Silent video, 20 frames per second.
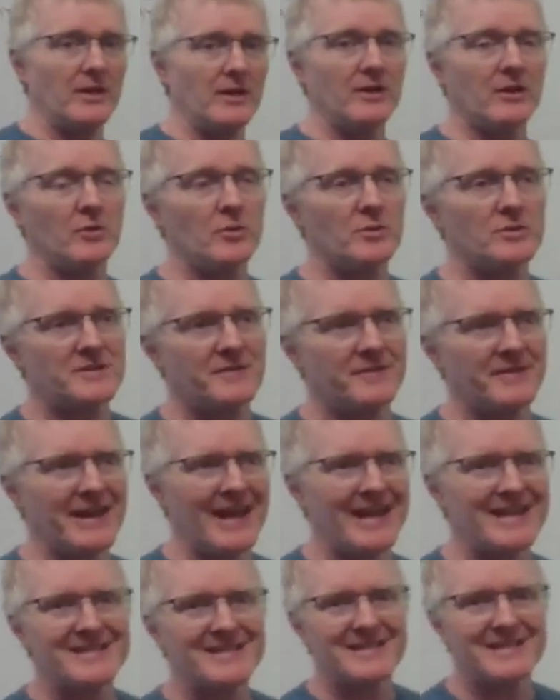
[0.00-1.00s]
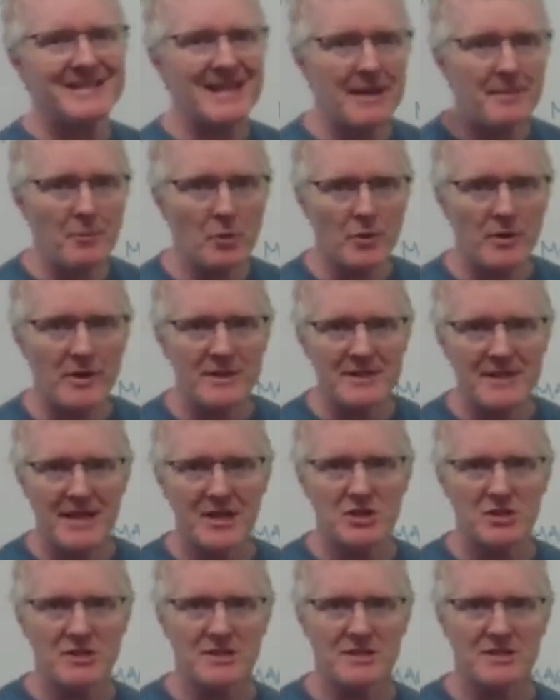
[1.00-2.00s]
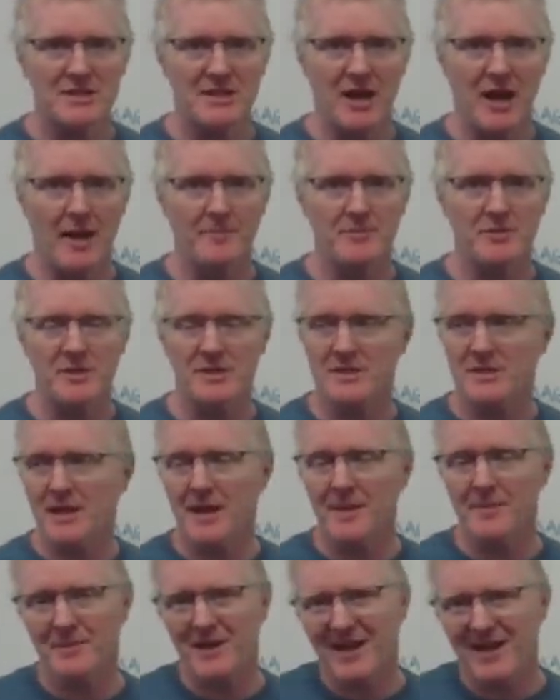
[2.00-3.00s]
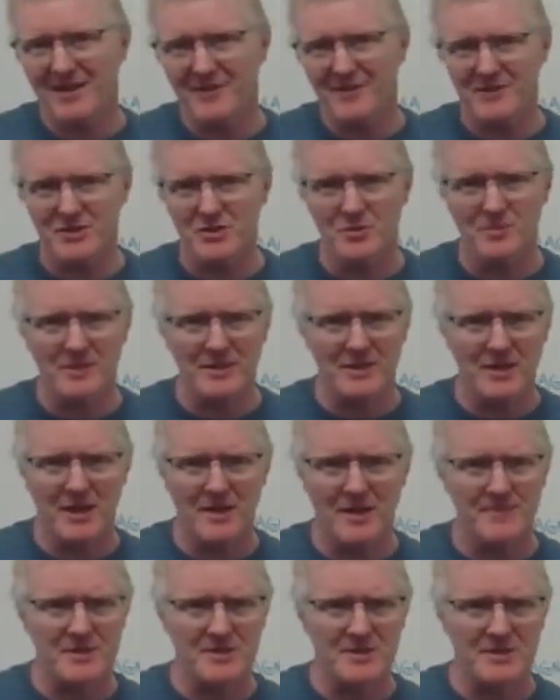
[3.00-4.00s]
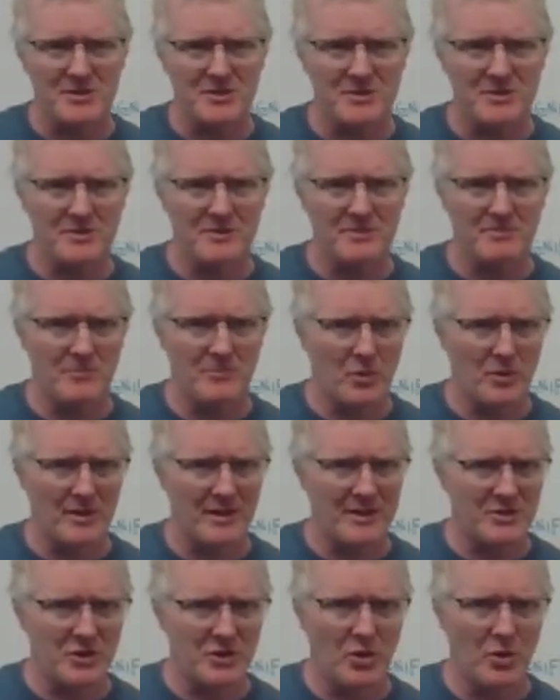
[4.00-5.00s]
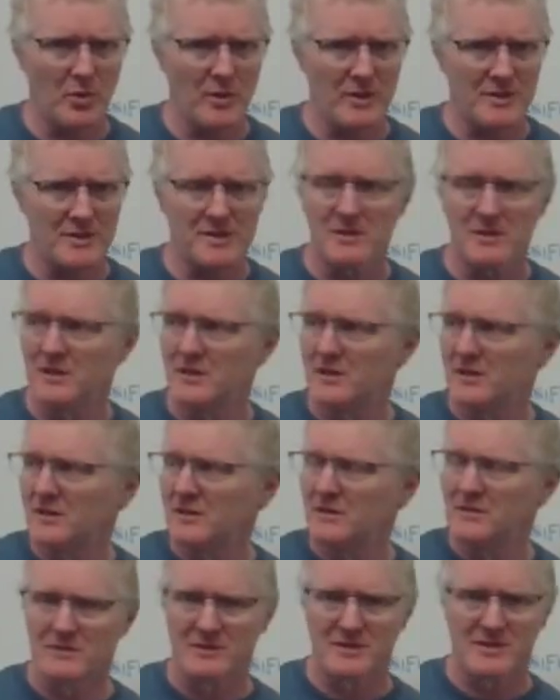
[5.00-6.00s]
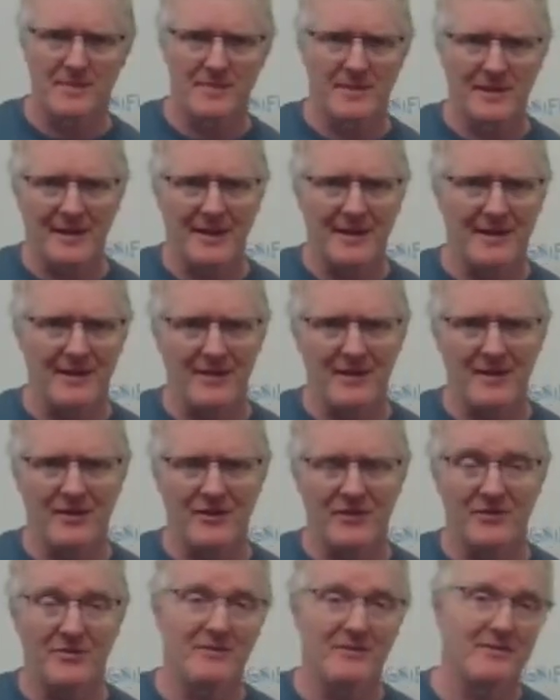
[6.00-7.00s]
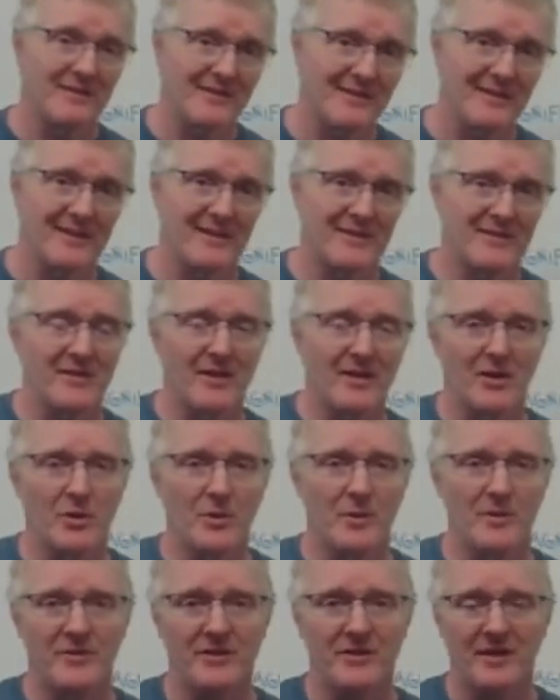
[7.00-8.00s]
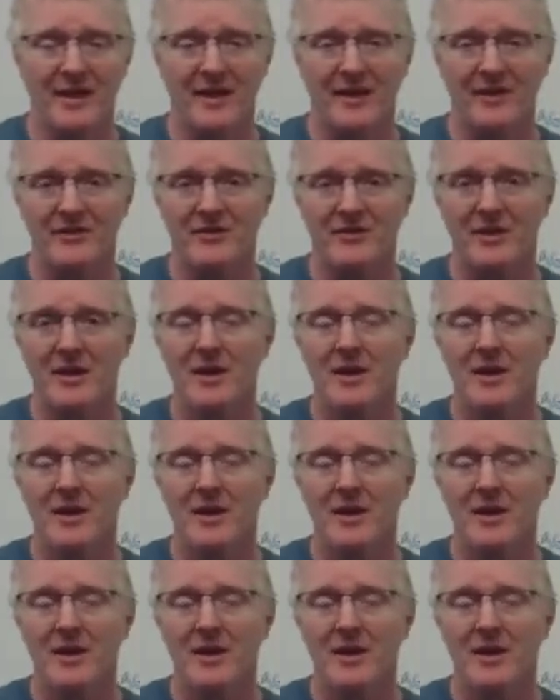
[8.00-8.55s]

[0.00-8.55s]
In other words, if it has the same orientation as the object, I'm kind of assuming the object is more or less always something like this. That's not always the case.